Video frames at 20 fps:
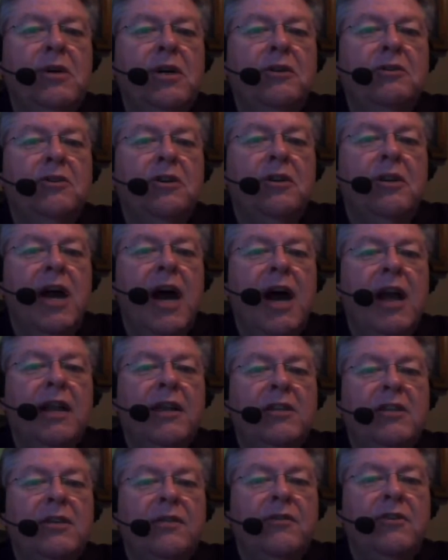build your
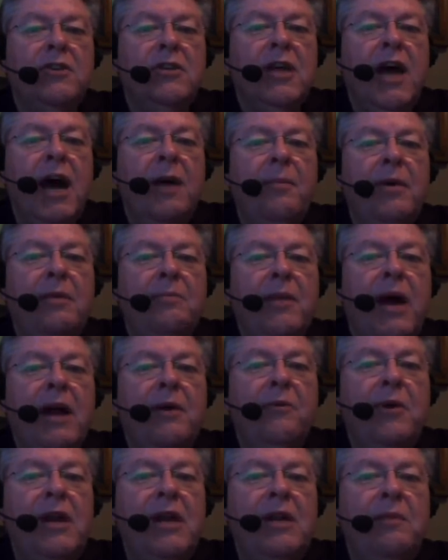knowledge of your topic by
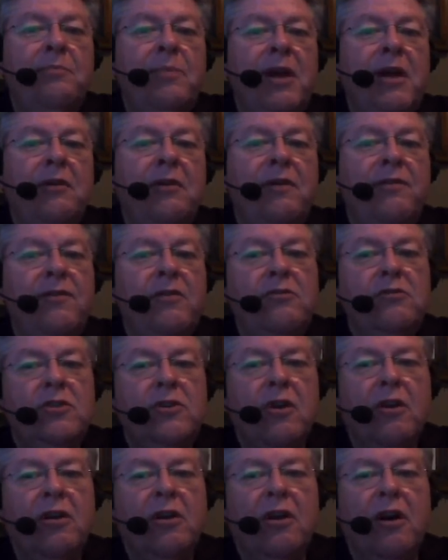reading
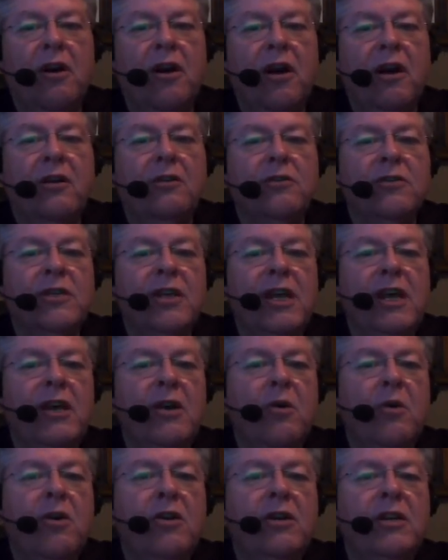peer-reviewed journal articles
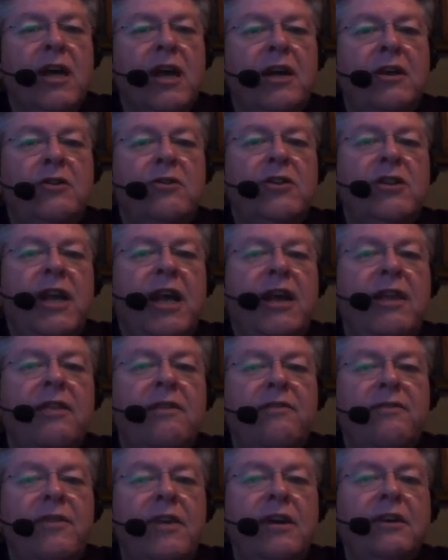in order to
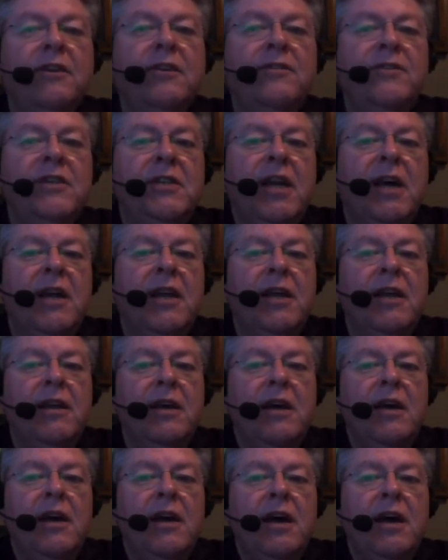understand the field of study